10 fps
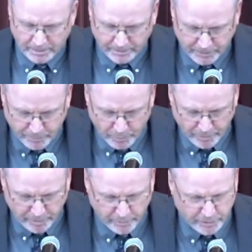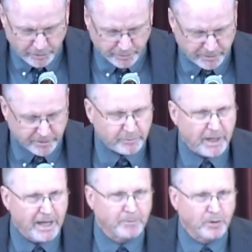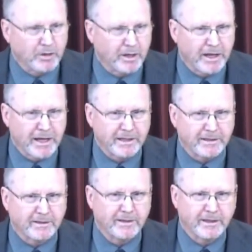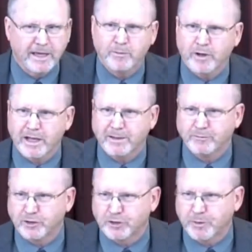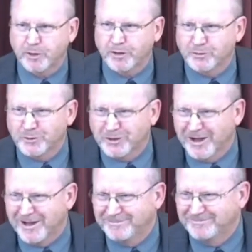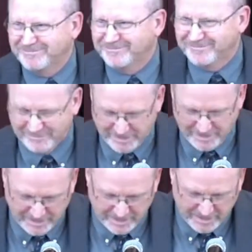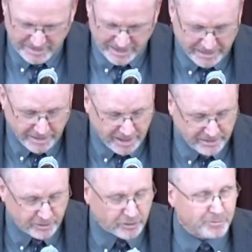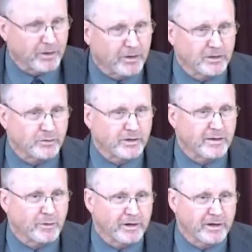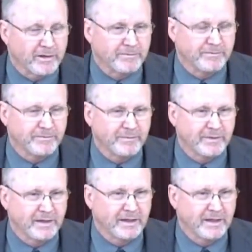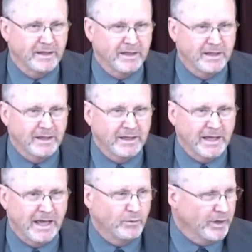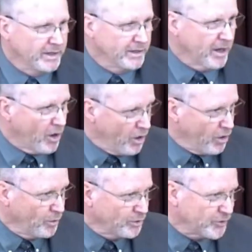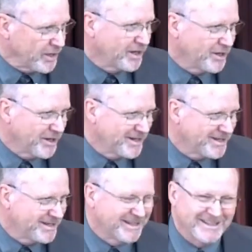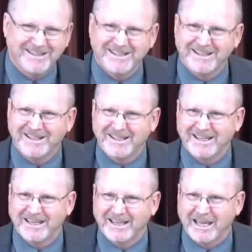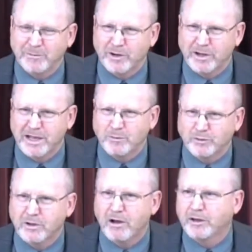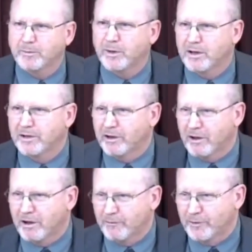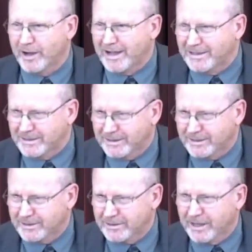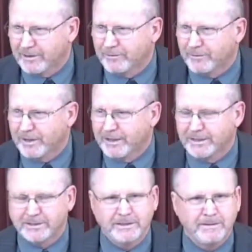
This morning we spent some time looking at Abraham's experience with God and God's experience with Abraham. And when all was said and done and Abraham was called upon to offer Isaac as a sacrifice,